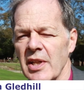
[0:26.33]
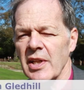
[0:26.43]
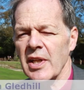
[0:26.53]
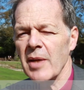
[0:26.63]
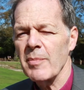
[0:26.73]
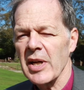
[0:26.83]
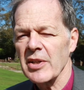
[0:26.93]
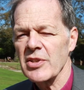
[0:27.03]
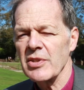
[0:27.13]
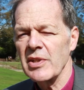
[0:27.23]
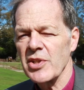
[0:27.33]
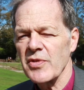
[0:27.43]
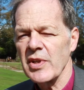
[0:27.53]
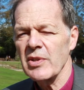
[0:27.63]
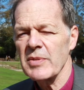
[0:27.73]
he came back to
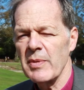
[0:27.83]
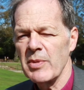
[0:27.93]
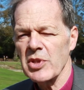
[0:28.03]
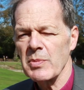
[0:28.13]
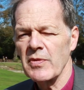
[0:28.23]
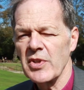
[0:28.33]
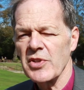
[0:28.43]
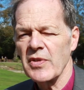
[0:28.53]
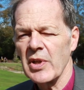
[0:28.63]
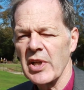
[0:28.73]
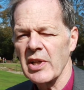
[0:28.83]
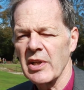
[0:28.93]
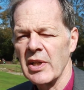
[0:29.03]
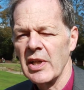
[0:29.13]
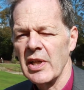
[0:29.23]
Lichfield to be Bishop of Lichfield here.